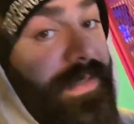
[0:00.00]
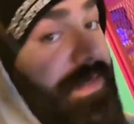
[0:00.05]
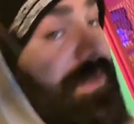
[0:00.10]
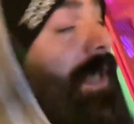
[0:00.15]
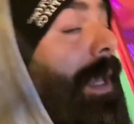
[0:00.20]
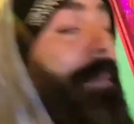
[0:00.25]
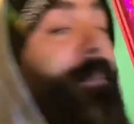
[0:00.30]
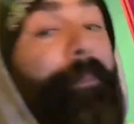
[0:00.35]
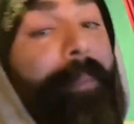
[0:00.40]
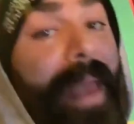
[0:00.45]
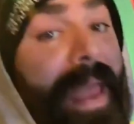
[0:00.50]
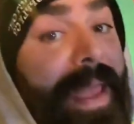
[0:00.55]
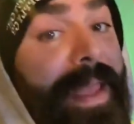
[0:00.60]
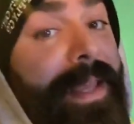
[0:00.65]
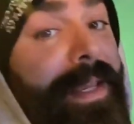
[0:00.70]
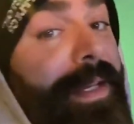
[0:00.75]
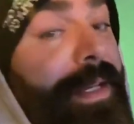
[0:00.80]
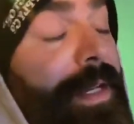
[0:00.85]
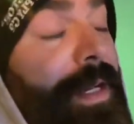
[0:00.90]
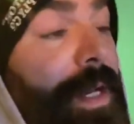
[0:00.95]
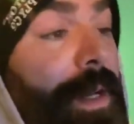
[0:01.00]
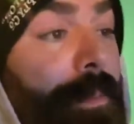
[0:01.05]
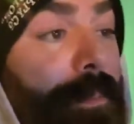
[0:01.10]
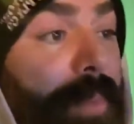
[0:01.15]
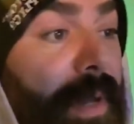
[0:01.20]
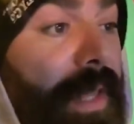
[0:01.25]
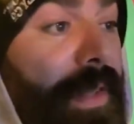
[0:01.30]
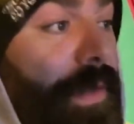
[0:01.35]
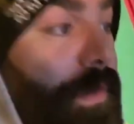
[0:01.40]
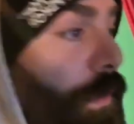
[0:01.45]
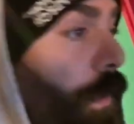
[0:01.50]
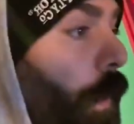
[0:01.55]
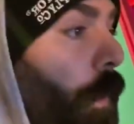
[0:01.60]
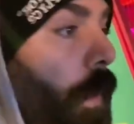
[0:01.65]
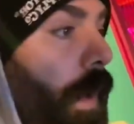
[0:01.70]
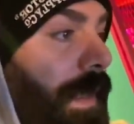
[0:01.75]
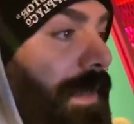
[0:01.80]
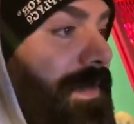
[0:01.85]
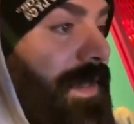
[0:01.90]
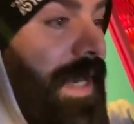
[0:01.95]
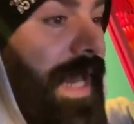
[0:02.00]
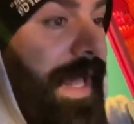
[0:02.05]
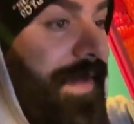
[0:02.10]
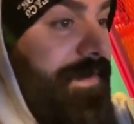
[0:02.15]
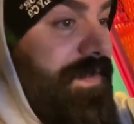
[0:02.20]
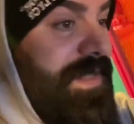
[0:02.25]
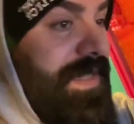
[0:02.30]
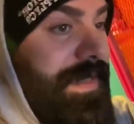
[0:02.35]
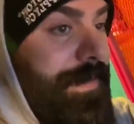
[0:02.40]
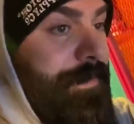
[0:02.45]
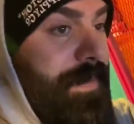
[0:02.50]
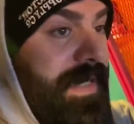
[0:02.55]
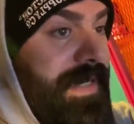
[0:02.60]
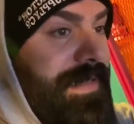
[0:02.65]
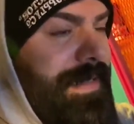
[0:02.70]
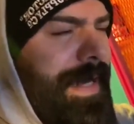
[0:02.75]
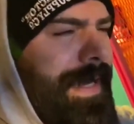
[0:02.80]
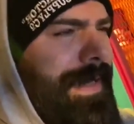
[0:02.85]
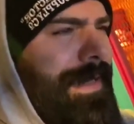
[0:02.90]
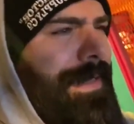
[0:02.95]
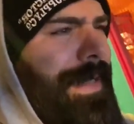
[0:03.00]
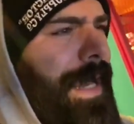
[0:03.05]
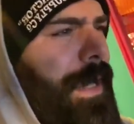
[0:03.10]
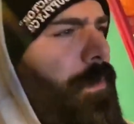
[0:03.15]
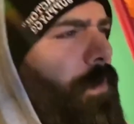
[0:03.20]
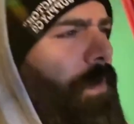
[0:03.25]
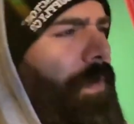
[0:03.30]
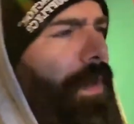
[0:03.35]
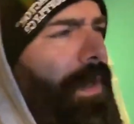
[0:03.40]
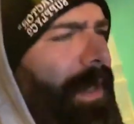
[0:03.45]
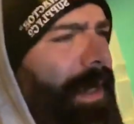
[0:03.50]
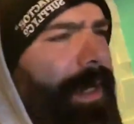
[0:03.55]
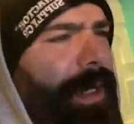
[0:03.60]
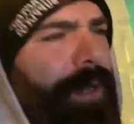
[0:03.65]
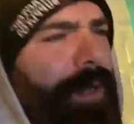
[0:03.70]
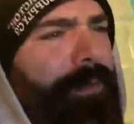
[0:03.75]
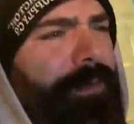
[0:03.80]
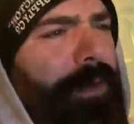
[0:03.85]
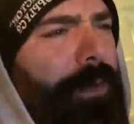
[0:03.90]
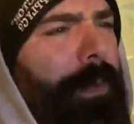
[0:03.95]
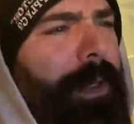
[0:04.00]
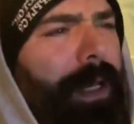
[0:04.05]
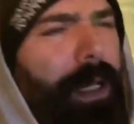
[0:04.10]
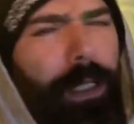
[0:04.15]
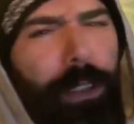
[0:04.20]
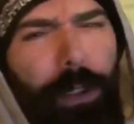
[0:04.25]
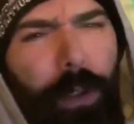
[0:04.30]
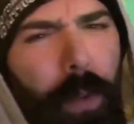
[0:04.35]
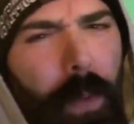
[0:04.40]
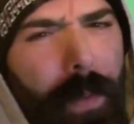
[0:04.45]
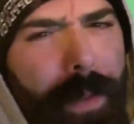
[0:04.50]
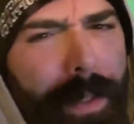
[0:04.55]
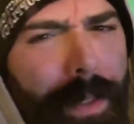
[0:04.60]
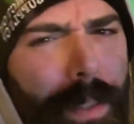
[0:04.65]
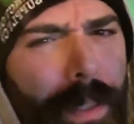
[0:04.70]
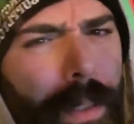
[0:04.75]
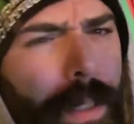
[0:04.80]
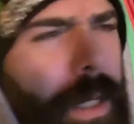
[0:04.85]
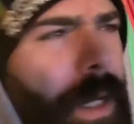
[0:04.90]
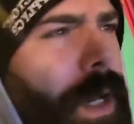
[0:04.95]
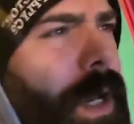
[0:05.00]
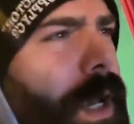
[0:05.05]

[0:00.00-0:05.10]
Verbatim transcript: Some may, but the ones that I've seen being taken down, where they're interviewing a lawyer